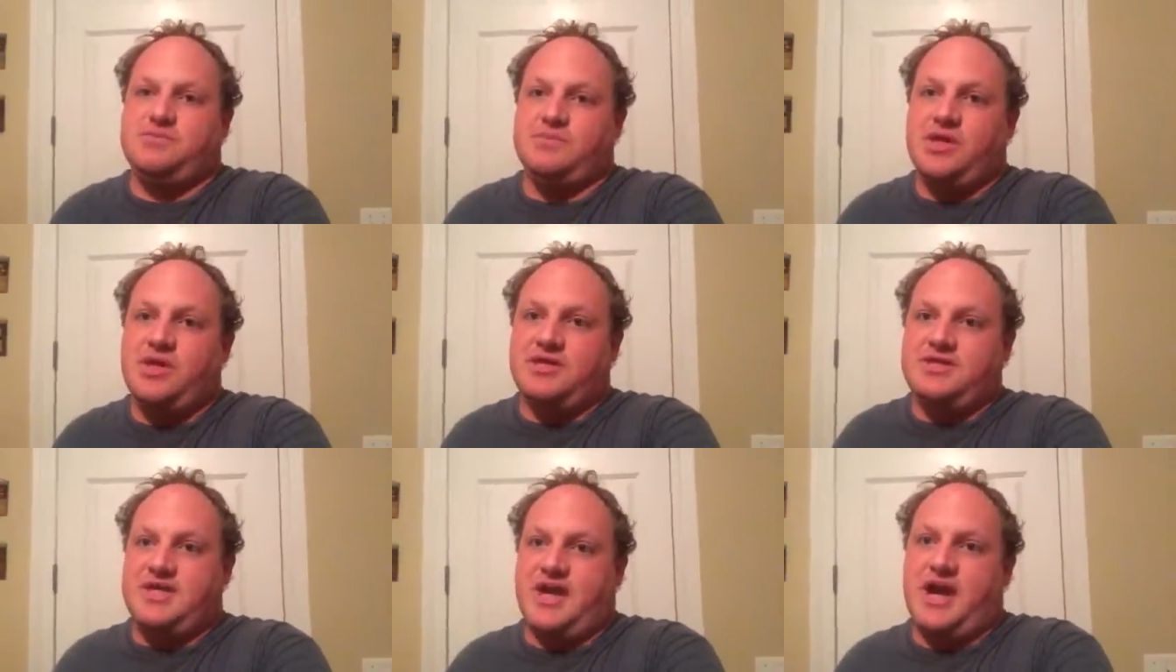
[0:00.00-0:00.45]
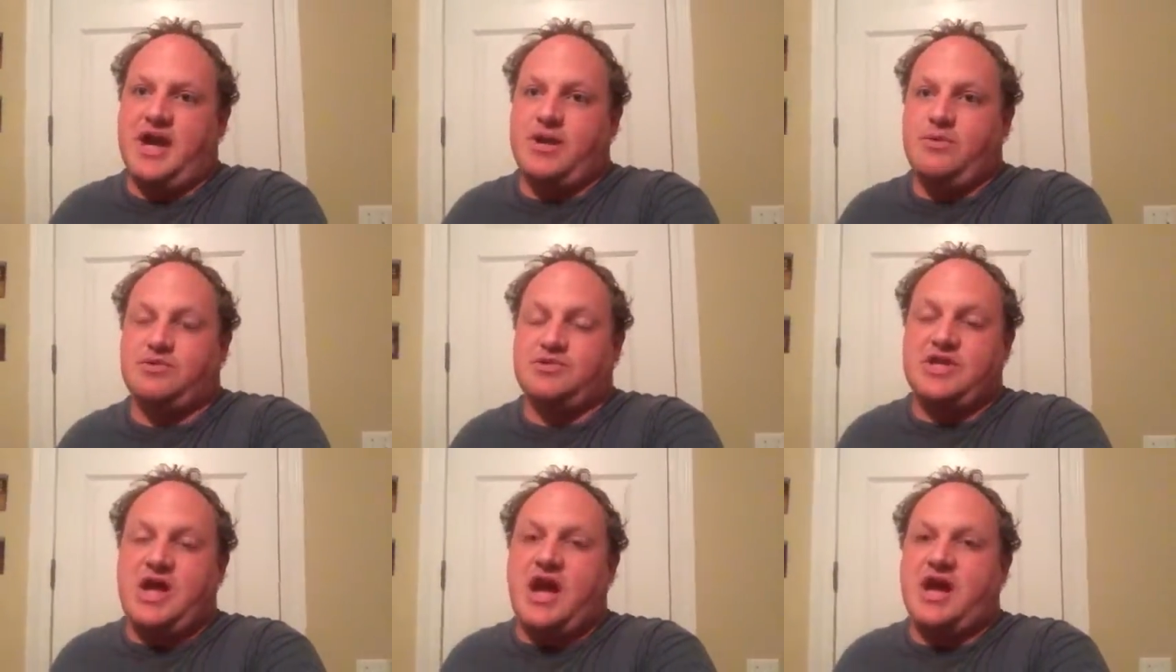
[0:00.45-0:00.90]
military
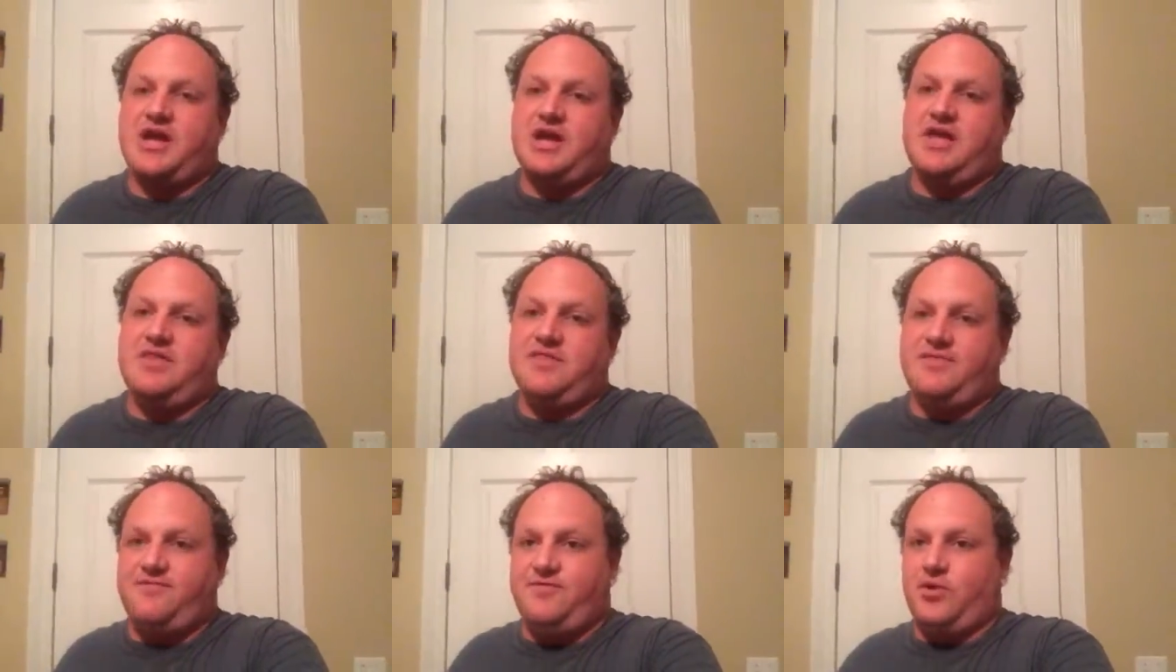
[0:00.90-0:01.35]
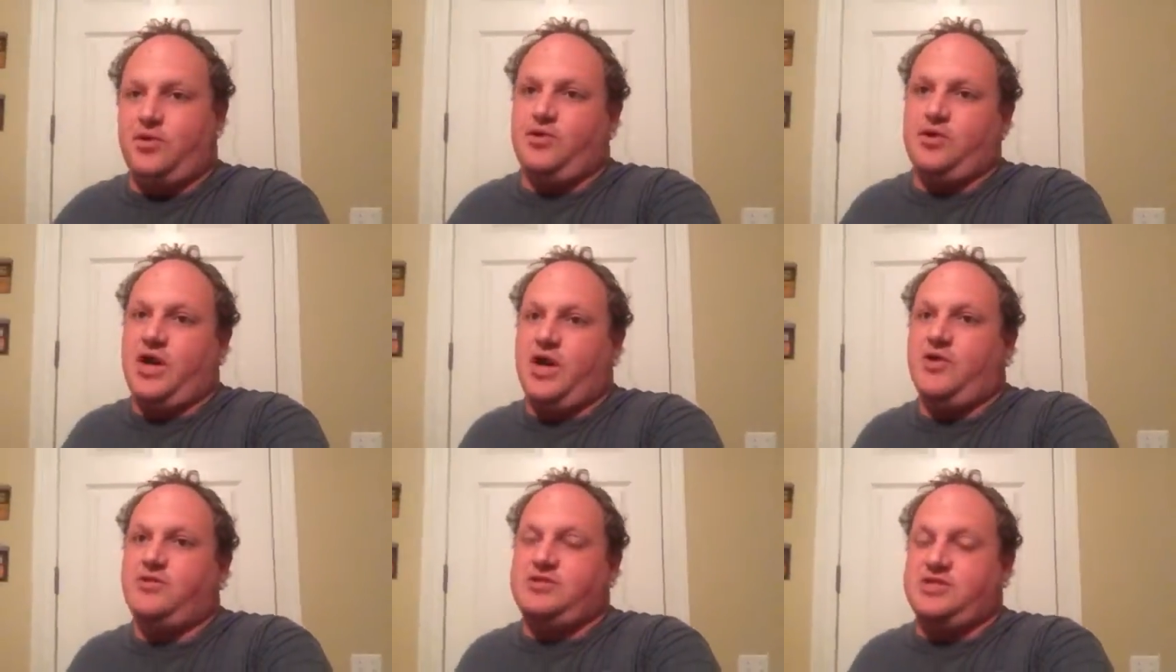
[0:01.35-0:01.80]
was not going to get the full
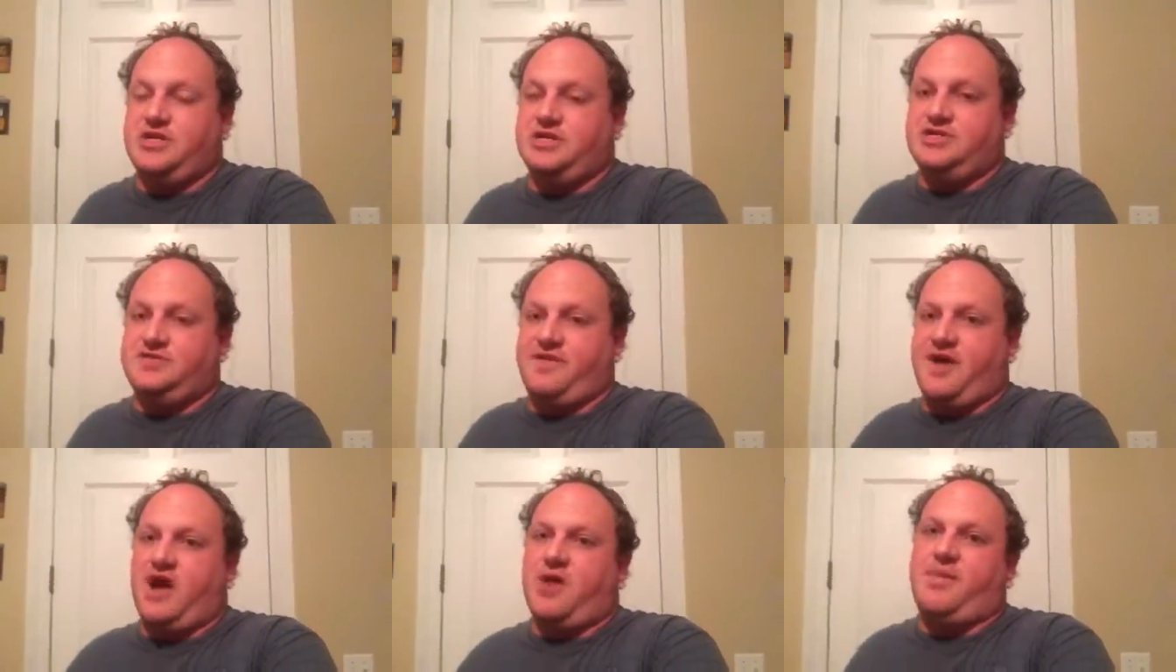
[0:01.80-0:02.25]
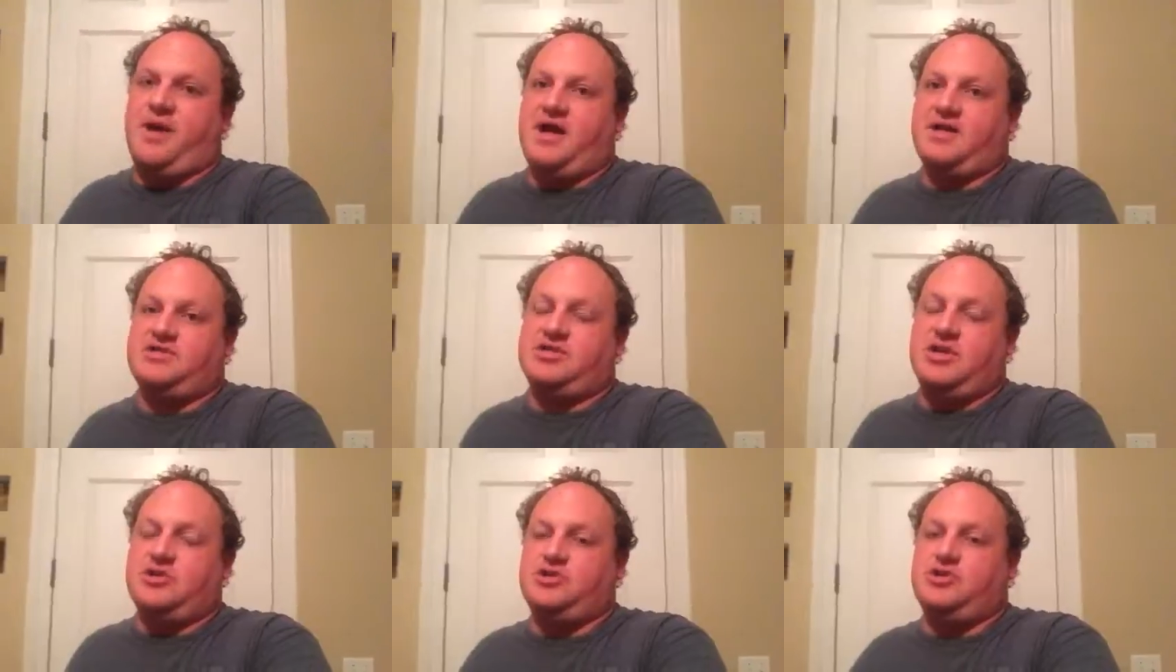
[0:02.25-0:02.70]
go to his fighter
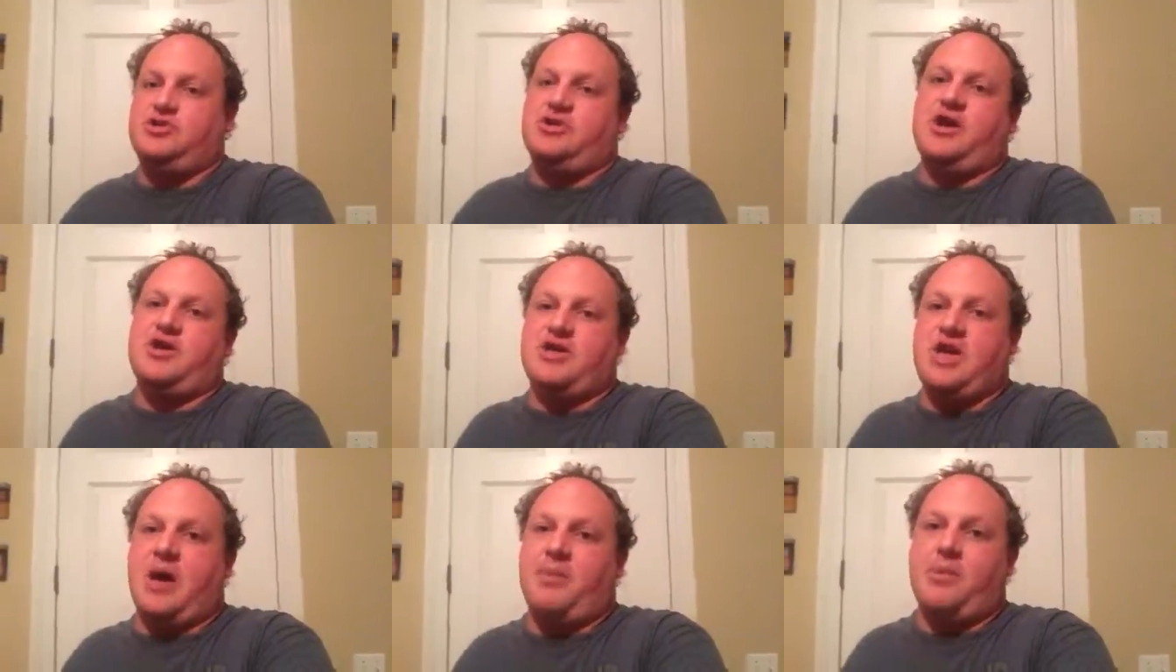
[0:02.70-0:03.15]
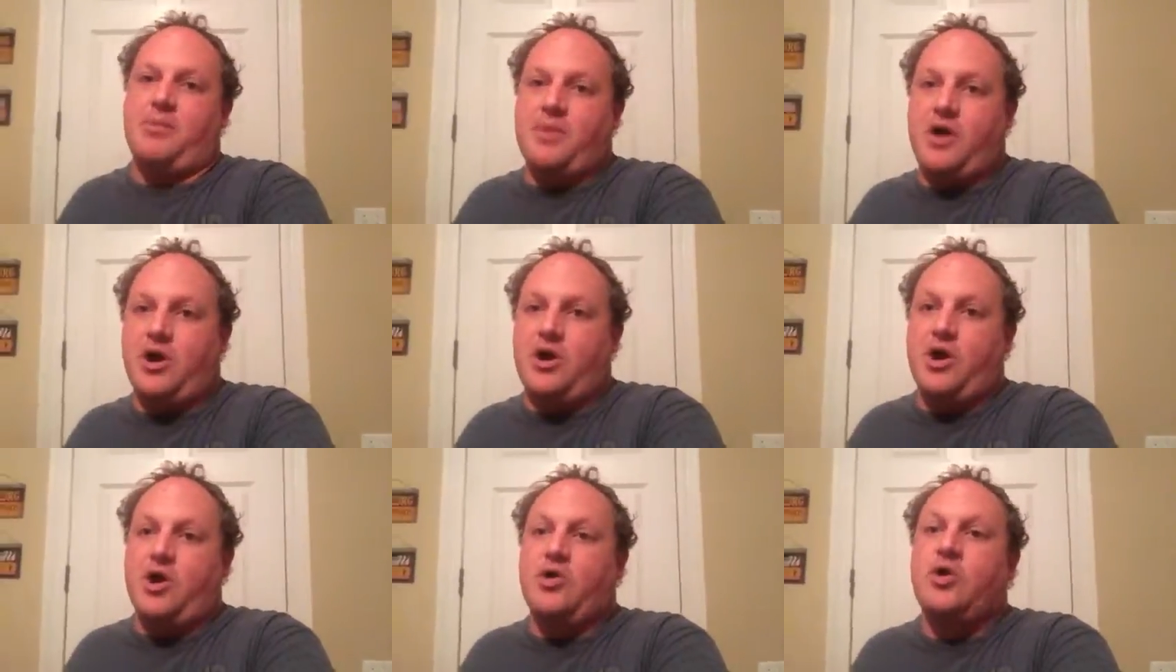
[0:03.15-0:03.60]
pilots to go shoot down
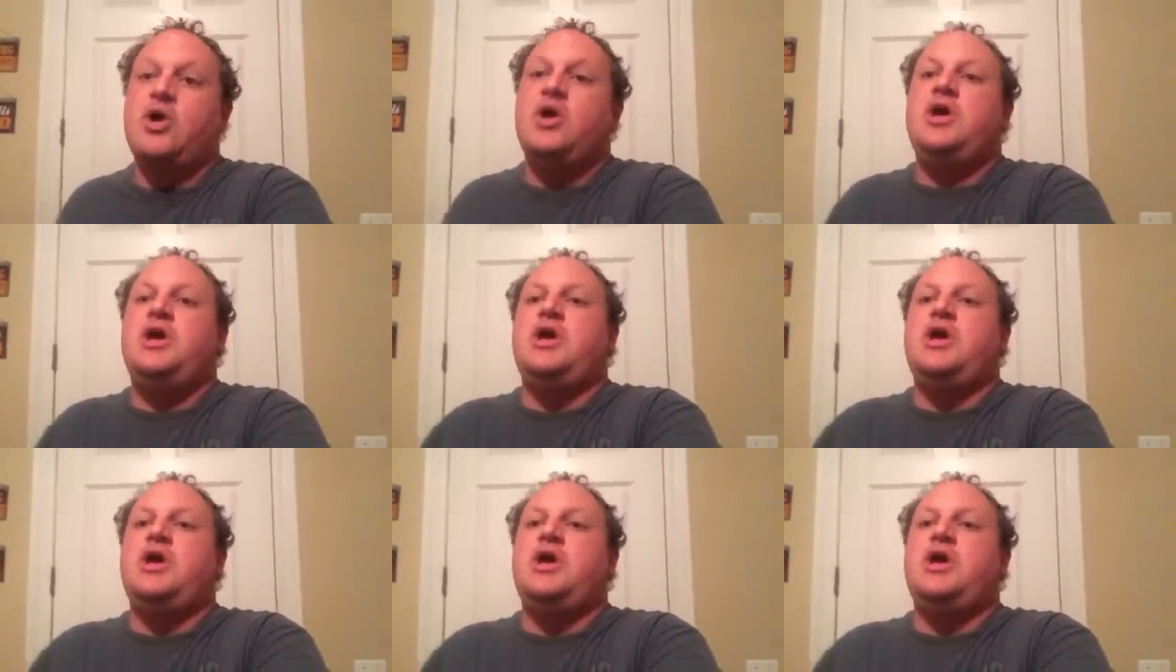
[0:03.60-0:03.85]
Yamamoto